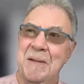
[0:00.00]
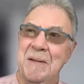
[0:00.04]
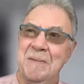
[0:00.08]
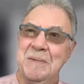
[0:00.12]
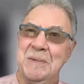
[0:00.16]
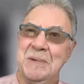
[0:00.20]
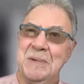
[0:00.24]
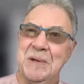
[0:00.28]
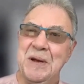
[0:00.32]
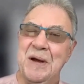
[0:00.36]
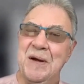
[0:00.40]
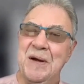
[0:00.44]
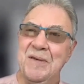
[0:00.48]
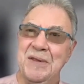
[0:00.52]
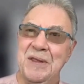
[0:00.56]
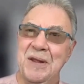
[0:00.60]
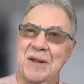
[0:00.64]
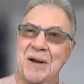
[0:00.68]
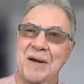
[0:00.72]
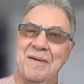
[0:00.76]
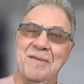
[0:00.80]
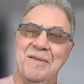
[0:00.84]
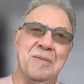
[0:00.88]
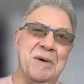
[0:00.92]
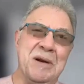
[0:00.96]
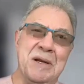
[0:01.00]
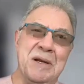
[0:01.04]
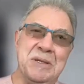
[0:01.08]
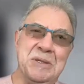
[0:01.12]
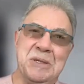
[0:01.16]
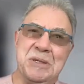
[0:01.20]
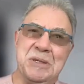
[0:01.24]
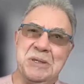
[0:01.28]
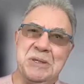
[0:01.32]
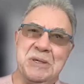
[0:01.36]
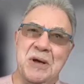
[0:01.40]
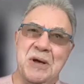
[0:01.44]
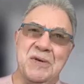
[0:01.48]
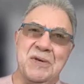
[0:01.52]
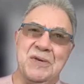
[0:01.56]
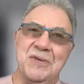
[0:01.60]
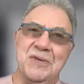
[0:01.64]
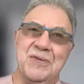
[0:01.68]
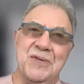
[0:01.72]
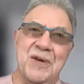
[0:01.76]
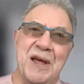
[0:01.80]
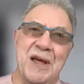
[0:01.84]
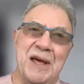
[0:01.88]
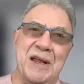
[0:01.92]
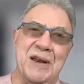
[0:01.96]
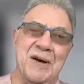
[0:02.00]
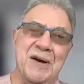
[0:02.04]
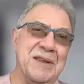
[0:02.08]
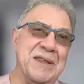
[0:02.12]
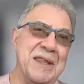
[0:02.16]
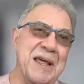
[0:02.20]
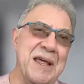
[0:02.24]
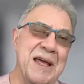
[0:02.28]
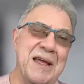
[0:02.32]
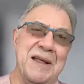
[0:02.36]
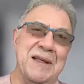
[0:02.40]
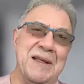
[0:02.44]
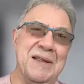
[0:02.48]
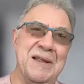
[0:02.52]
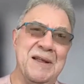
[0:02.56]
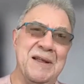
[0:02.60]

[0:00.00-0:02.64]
So everybody's a Stones fan, aren't they?